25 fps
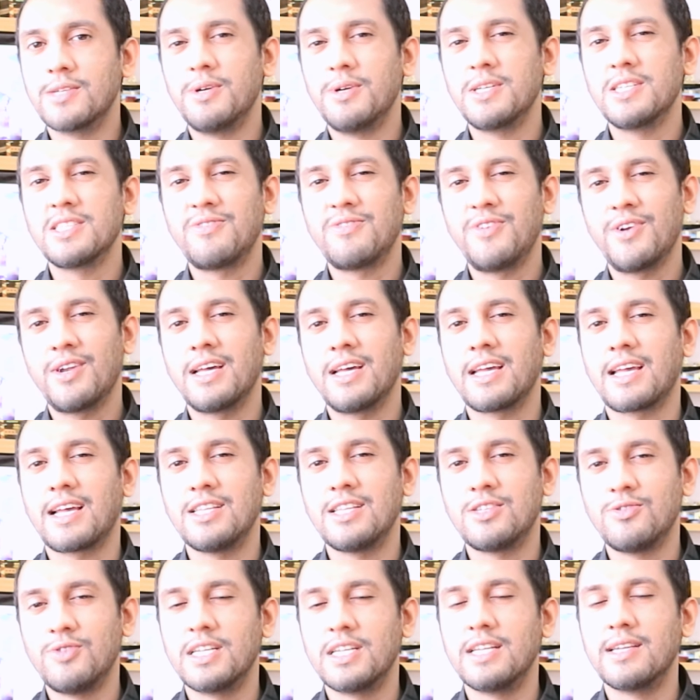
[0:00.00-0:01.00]
So I just feel like
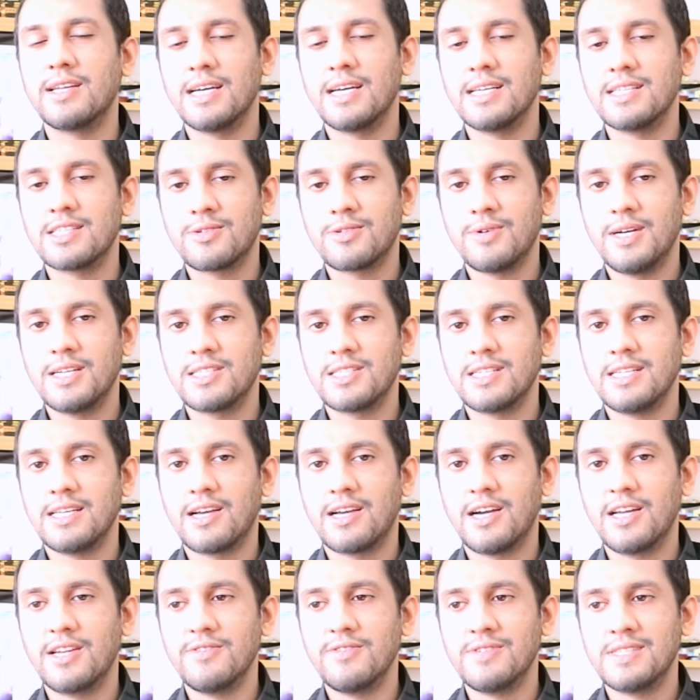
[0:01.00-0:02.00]
it's really nice to actually
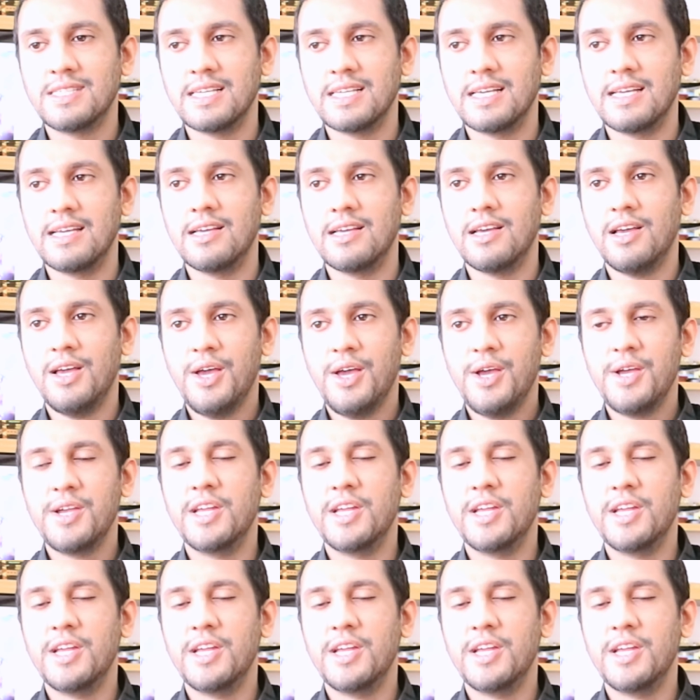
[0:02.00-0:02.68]
kind of see,